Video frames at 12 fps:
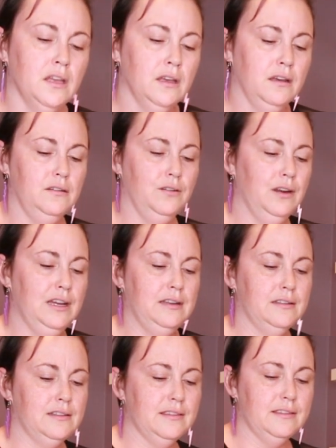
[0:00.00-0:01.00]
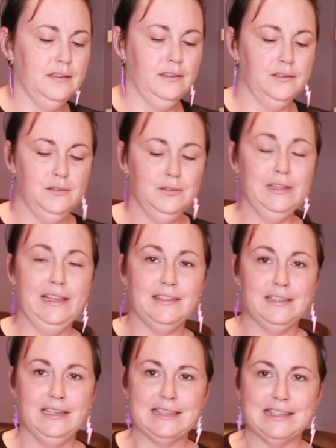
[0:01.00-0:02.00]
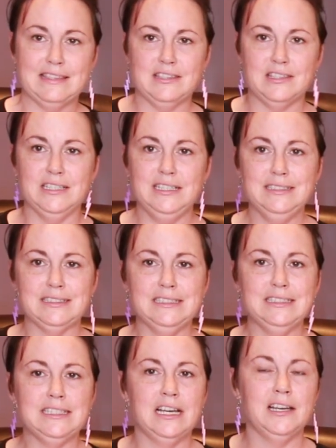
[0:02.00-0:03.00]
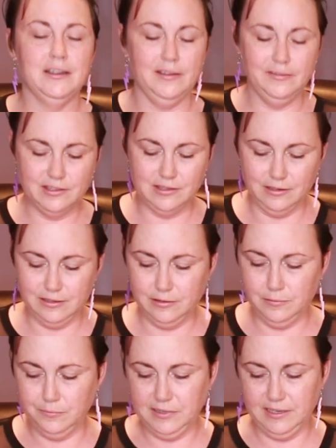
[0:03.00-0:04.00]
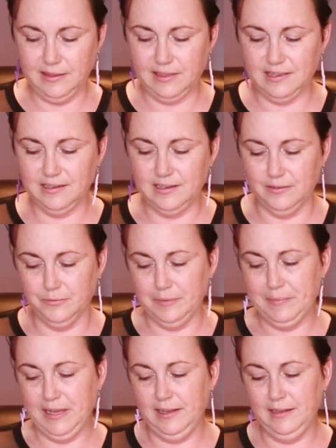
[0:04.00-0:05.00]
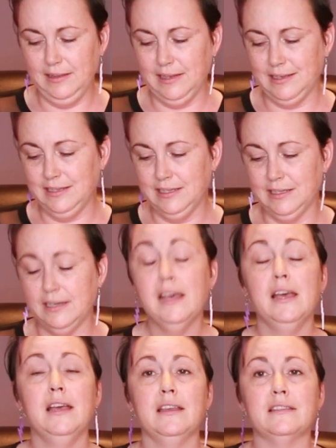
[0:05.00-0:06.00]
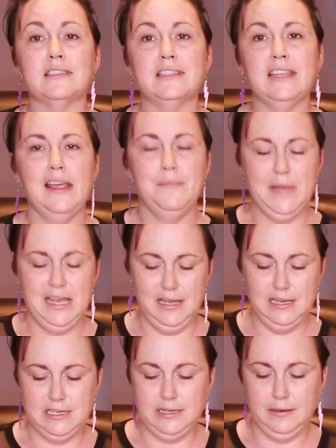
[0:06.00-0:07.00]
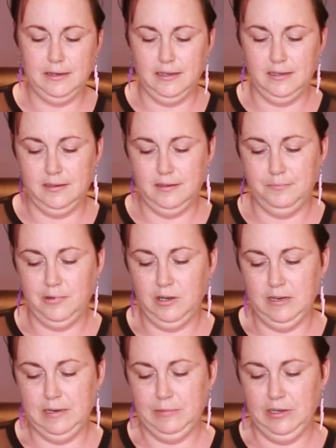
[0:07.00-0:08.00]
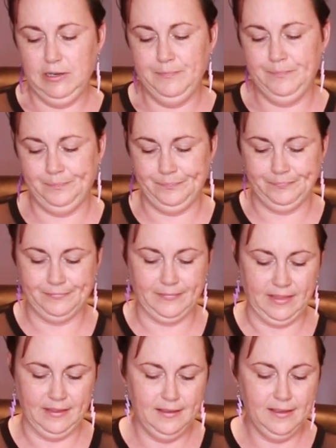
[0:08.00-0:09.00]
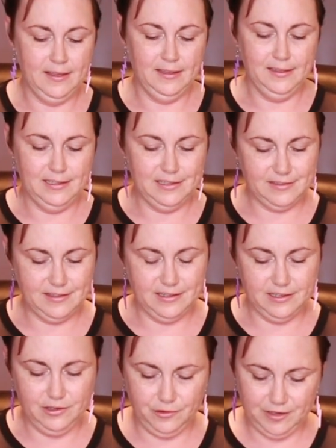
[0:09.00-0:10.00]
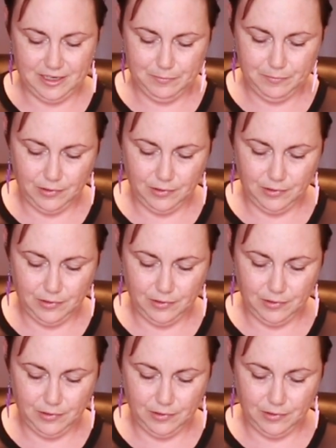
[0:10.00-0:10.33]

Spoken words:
Alright, so let's get started. I've started out with Rimmel London Stay Matte primer. It's a cream